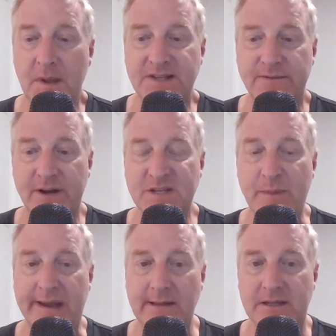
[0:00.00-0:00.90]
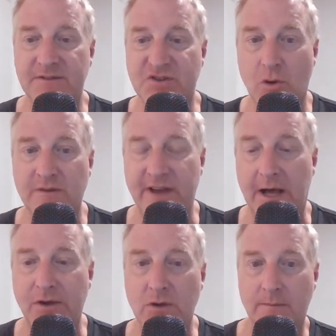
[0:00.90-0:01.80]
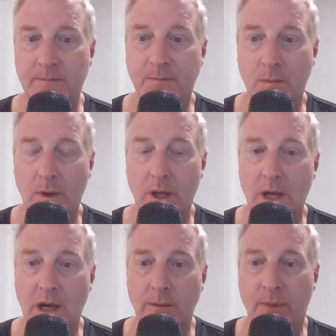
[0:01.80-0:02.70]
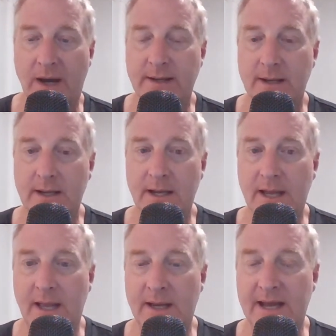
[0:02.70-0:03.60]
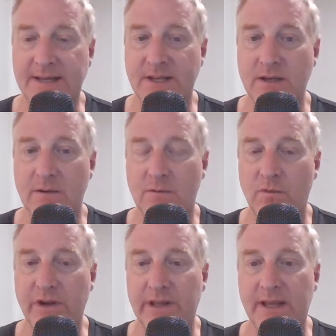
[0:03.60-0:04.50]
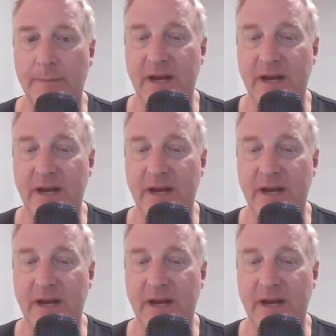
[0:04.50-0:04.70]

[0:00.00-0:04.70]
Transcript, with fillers: It's a very speculative store of value, but it hasn't really.